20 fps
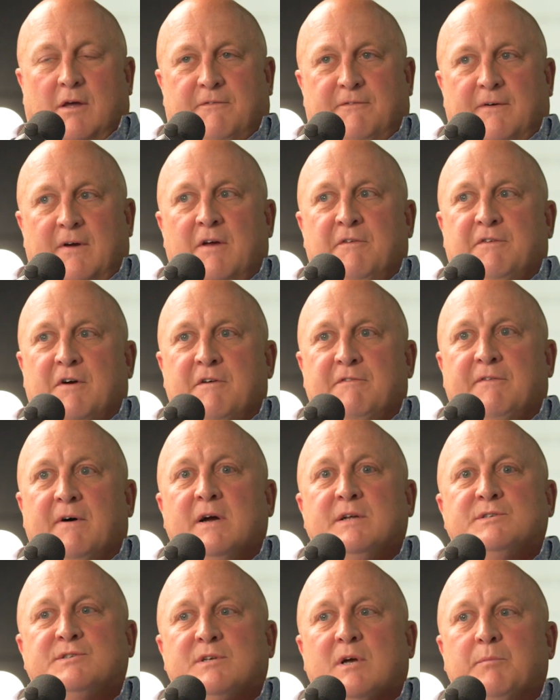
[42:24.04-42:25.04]
If I
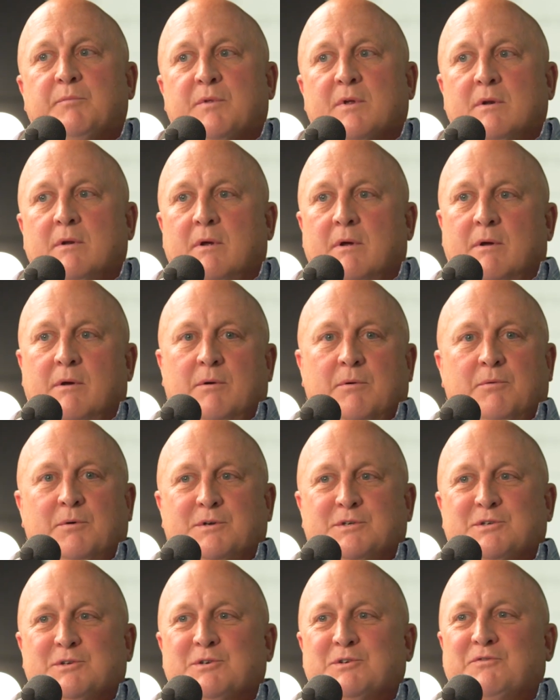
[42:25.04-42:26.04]
find something,
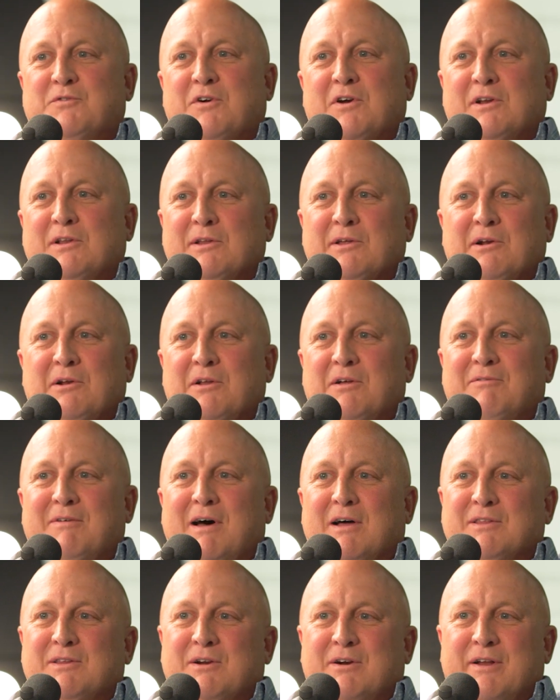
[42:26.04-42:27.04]
which there's very little
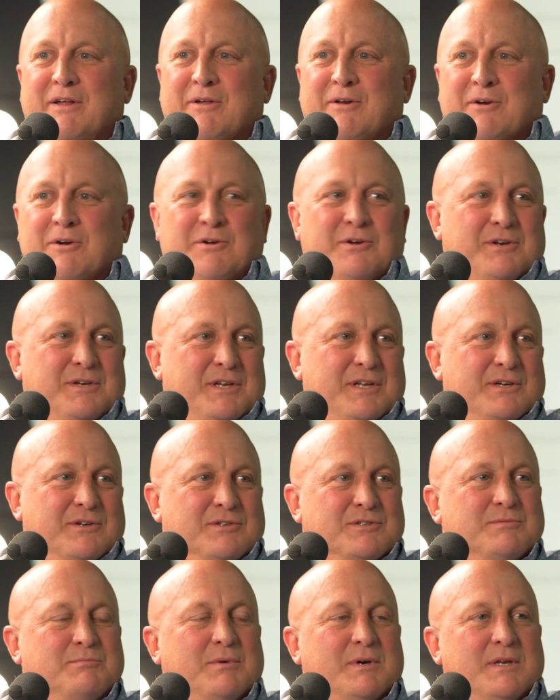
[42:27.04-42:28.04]
of out there now that are good
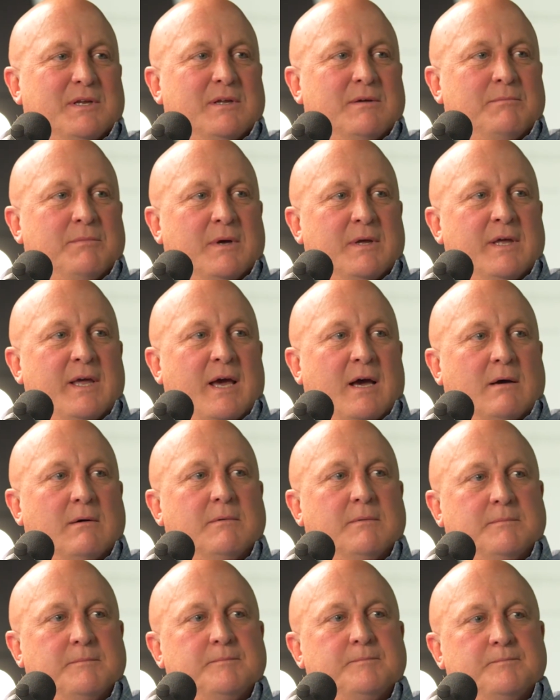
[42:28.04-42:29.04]
deals, but
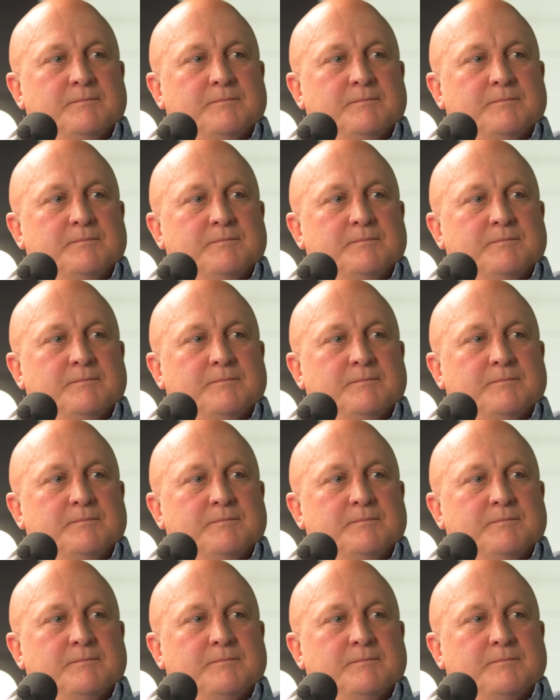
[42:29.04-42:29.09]
yeah.